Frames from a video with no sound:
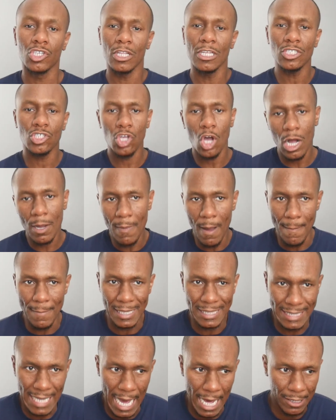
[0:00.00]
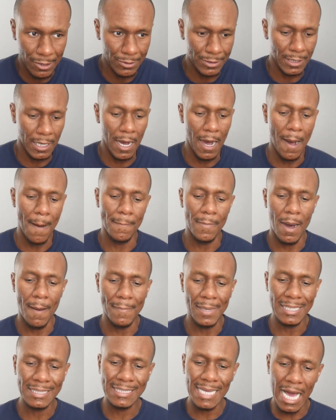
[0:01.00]
So let's talk about McDonald's. A
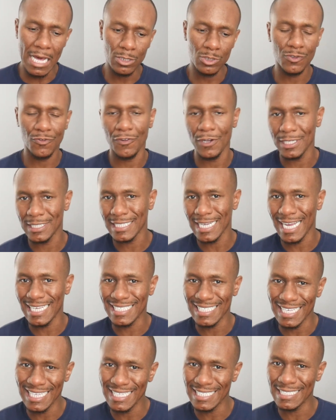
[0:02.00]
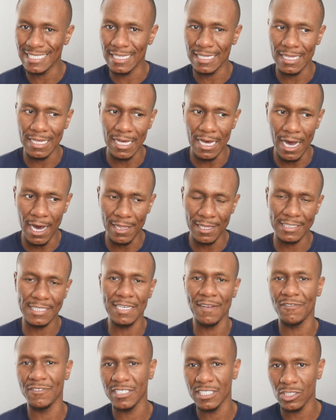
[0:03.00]
McDonald's franchise in the
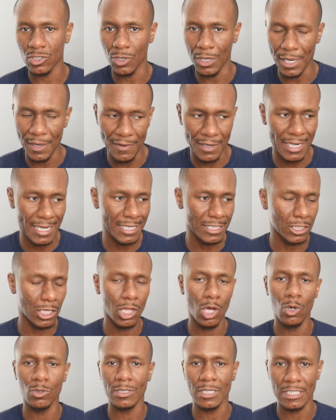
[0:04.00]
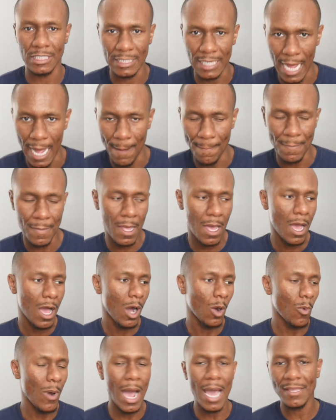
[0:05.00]
San Francisco area is closing shop.
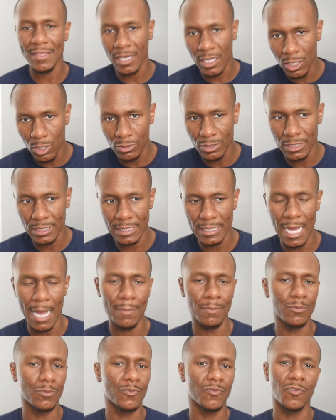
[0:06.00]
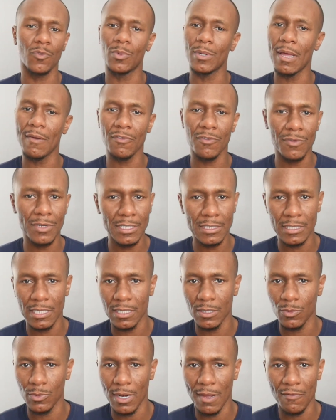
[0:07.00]
Why are they closing shop? For whatever
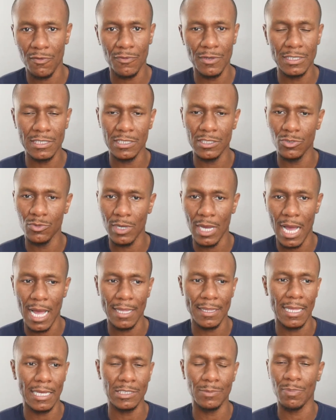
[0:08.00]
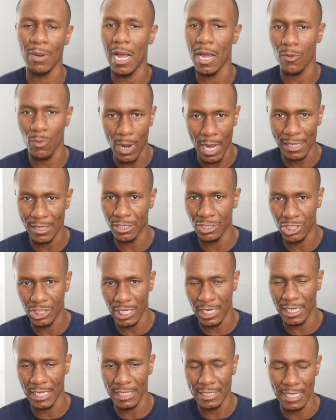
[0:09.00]
reason you got, that's probably why they're
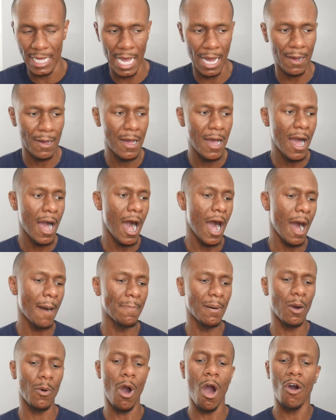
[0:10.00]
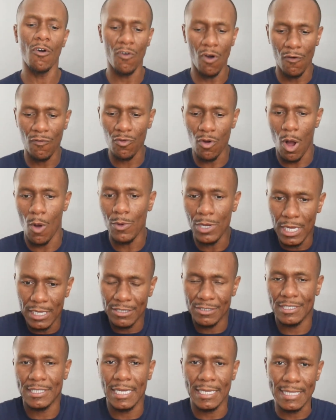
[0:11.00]
shutting it down. But all overall, we
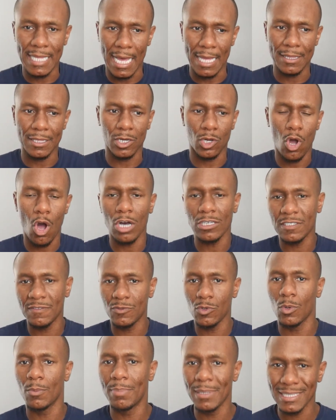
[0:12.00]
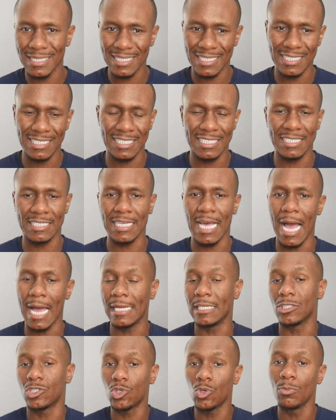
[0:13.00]
understand that the cost of doing business has just
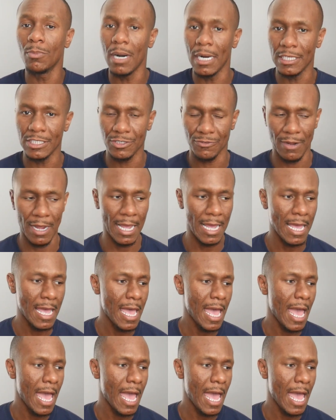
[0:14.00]
gotten too much, right?